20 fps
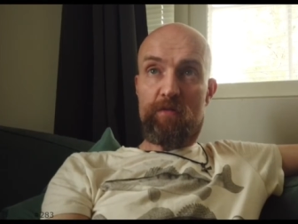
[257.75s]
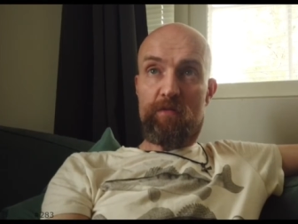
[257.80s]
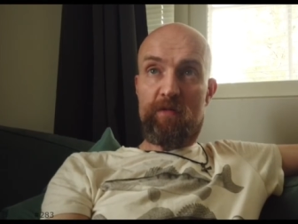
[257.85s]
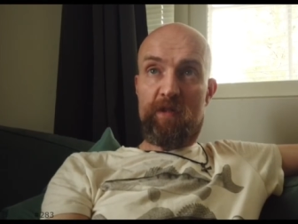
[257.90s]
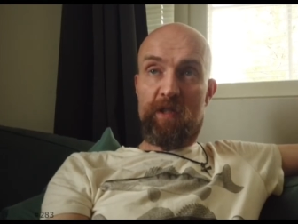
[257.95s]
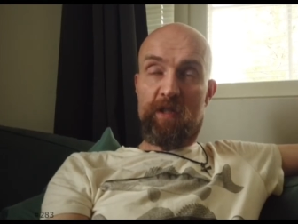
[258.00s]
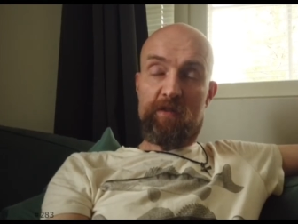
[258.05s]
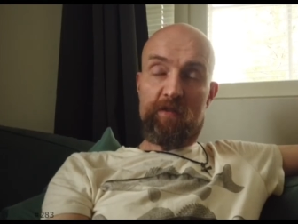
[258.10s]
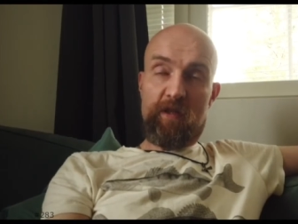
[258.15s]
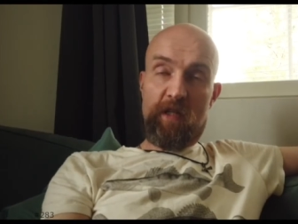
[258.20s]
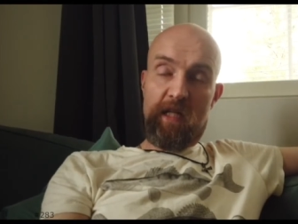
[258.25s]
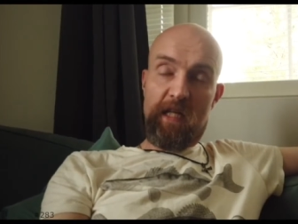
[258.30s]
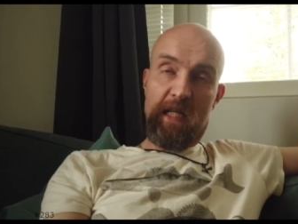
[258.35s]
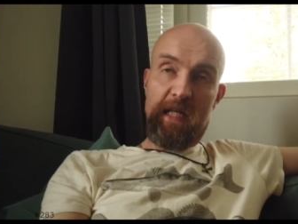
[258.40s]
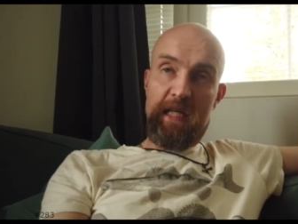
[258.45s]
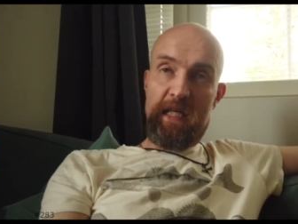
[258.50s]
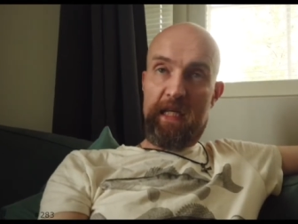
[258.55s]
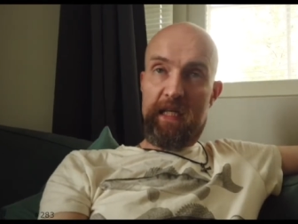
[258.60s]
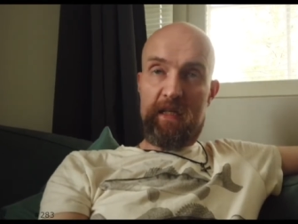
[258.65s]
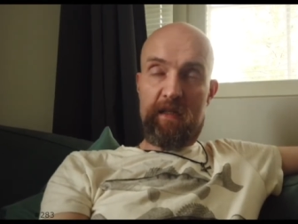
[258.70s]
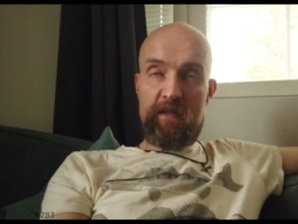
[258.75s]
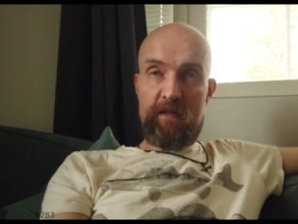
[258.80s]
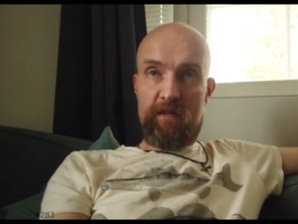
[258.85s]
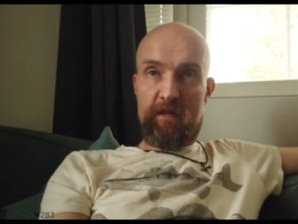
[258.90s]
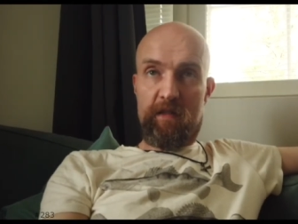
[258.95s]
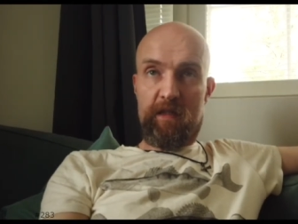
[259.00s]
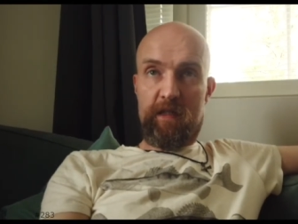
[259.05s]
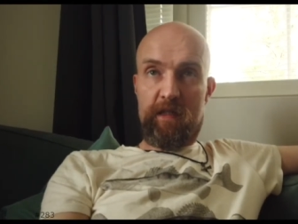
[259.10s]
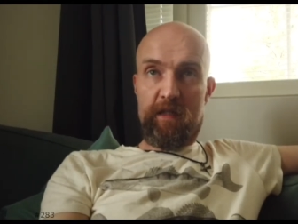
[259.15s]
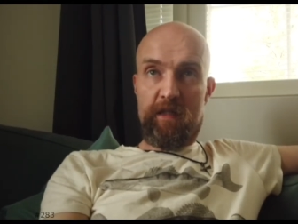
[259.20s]
There's a lake
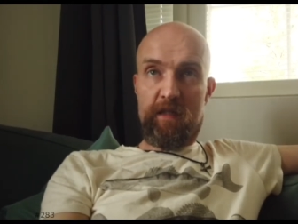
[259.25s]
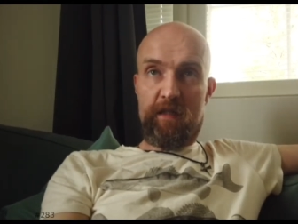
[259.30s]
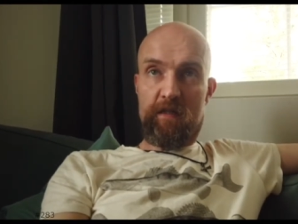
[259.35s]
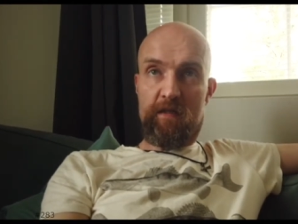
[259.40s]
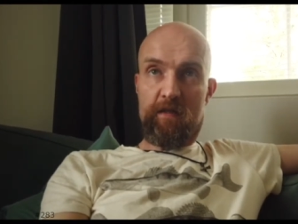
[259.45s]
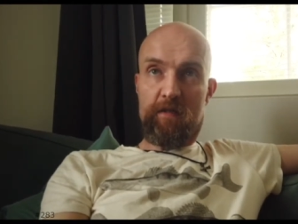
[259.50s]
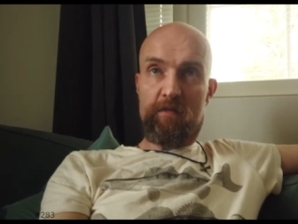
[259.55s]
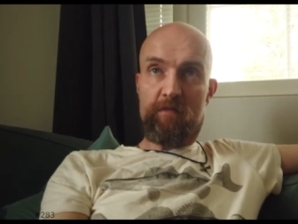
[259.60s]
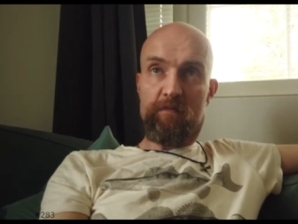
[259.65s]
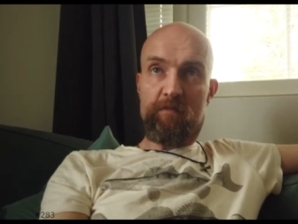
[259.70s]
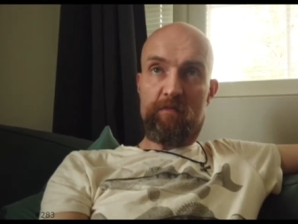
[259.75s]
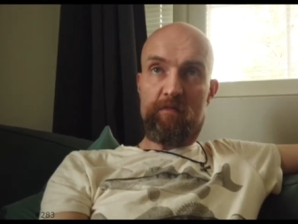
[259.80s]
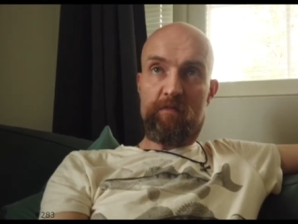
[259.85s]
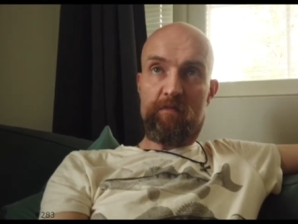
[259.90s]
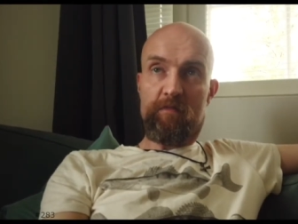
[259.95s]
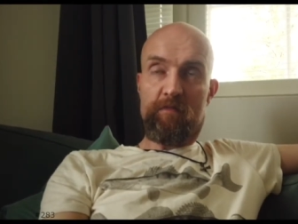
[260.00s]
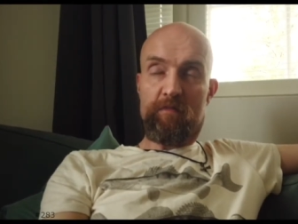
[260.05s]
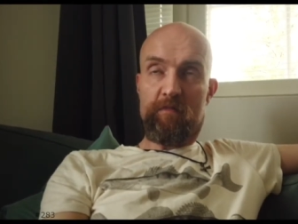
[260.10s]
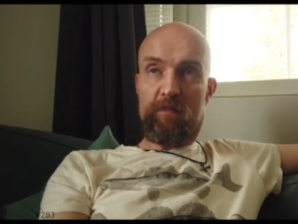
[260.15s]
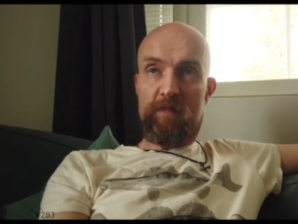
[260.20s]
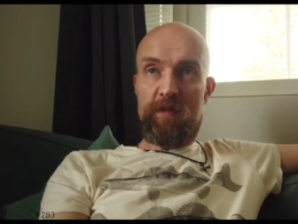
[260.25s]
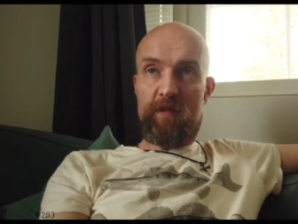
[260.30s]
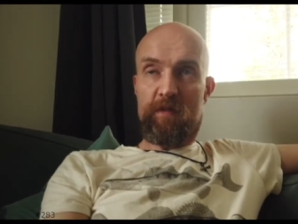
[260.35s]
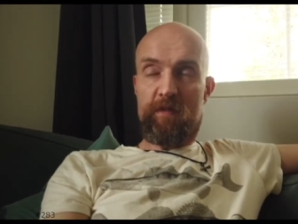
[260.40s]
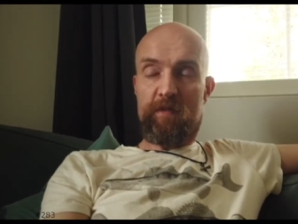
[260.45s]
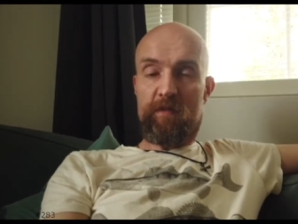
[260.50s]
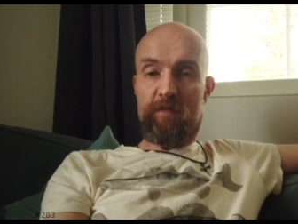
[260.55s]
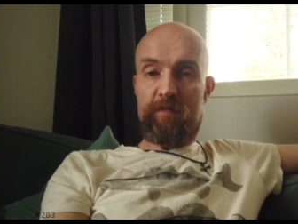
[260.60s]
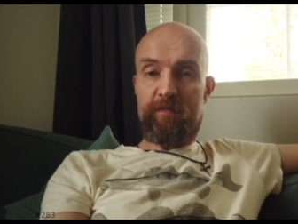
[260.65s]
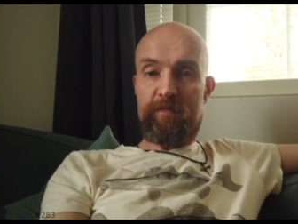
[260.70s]
and it has a
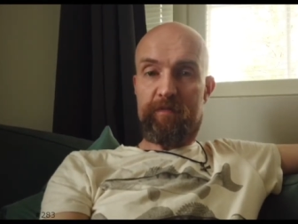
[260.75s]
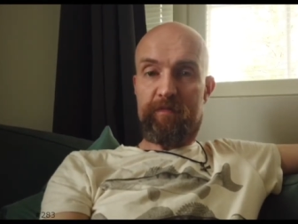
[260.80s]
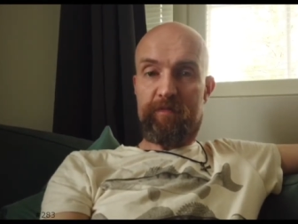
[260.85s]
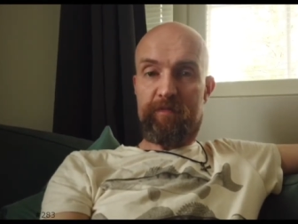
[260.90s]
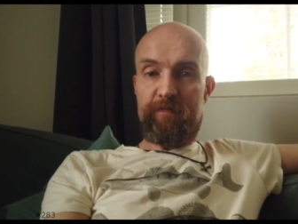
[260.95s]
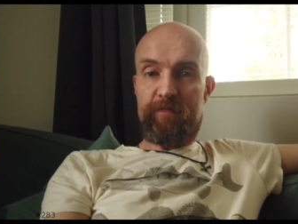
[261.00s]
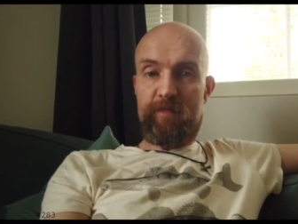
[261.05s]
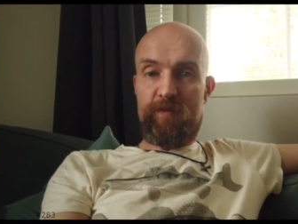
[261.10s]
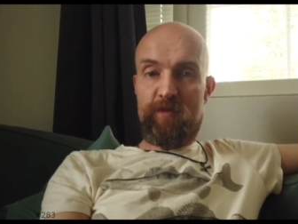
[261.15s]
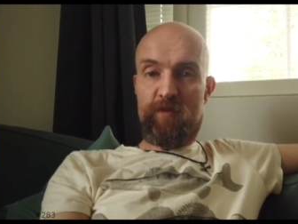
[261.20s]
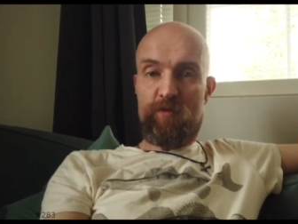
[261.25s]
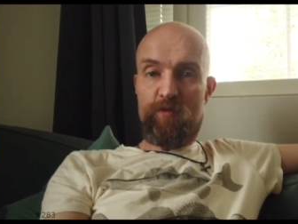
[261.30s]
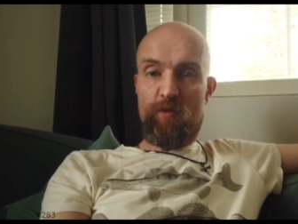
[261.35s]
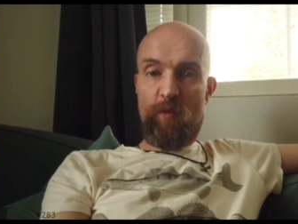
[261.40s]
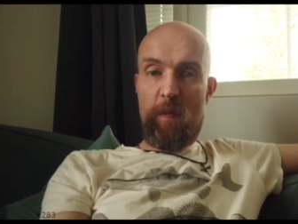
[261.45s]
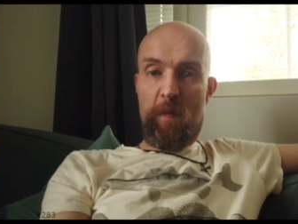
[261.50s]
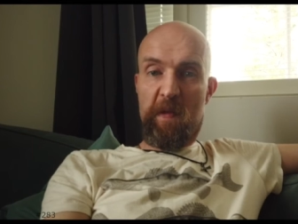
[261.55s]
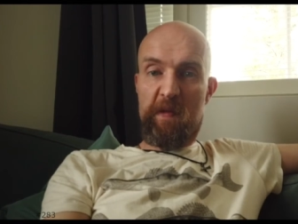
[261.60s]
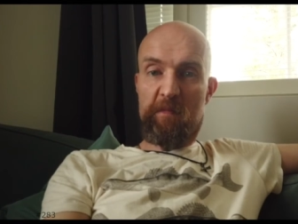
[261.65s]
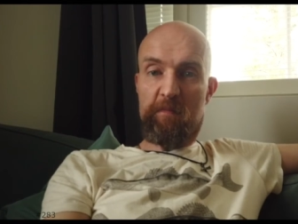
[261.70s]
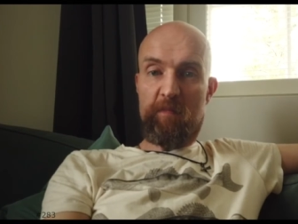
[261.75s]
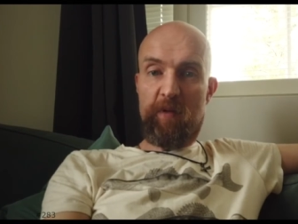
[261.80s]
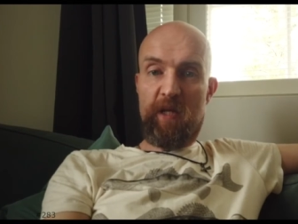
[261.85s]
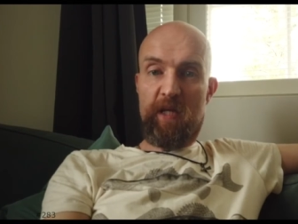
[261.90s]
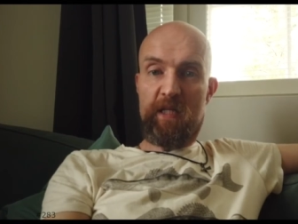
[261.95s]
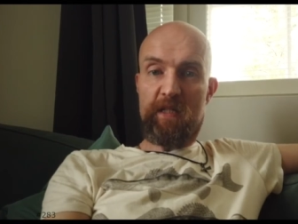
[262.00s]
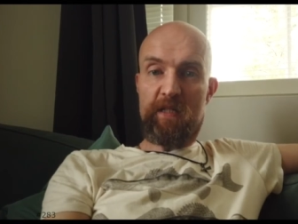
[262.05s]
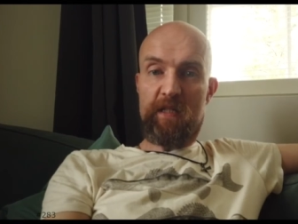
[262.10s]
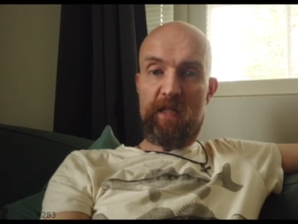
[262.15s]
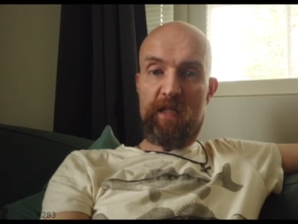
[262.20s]
uh, swimming
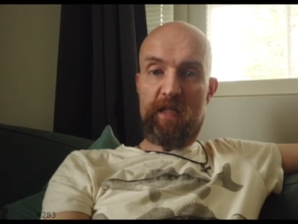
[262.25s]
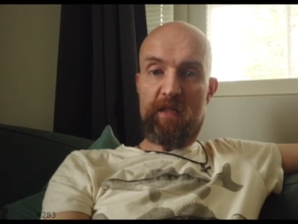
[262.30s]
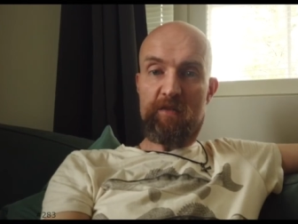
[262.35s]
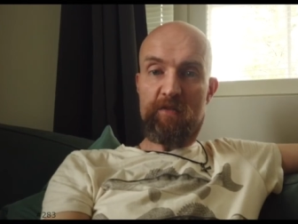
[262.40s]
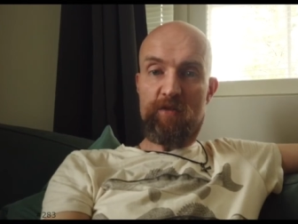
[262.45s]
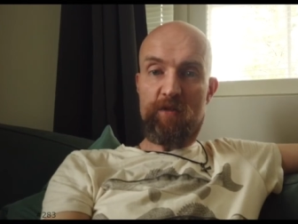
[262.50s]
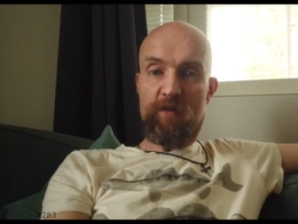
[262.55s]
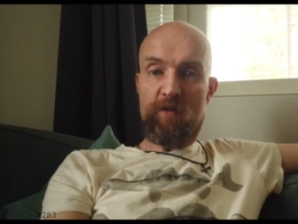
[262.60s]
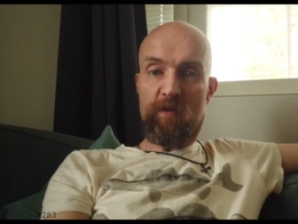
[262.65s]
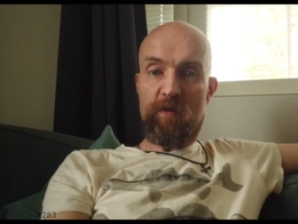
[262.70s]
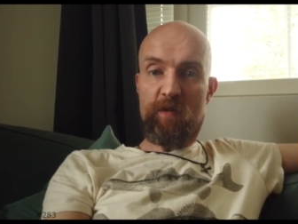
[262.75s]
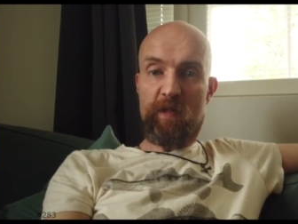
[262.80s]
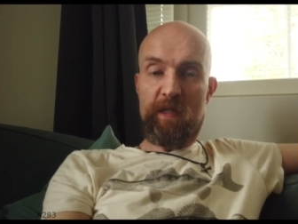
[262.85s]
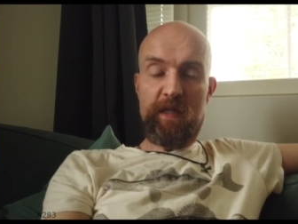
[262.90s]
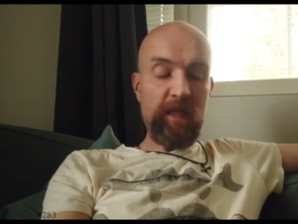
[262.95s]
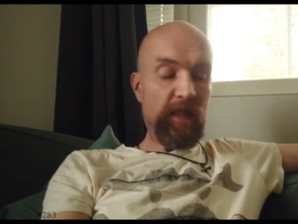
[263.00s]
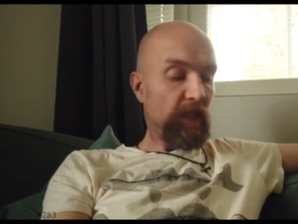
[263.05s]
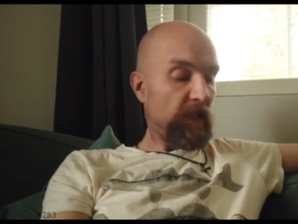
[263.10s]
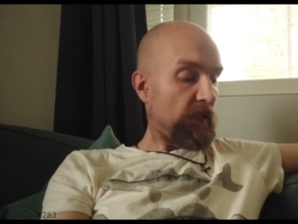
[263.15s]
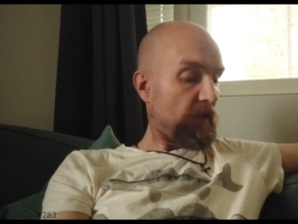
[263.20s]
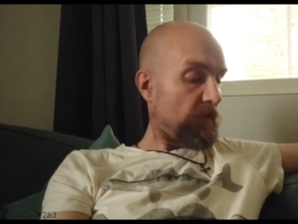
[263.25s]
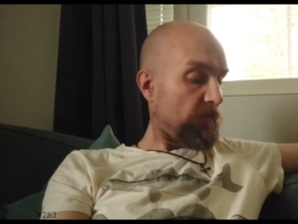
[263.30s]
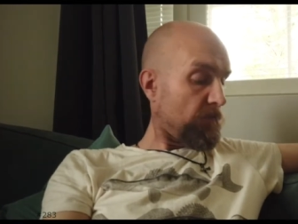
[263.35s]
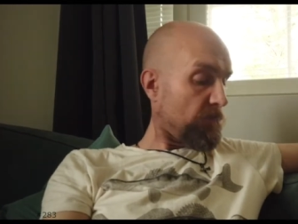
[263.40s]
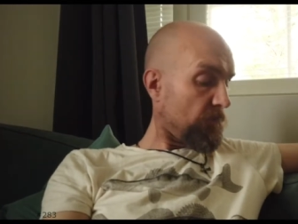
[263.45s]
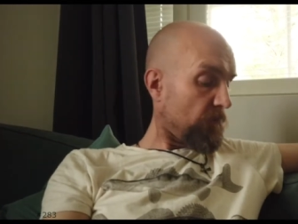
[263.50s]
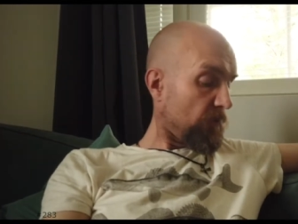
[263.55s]
place there, so they went there.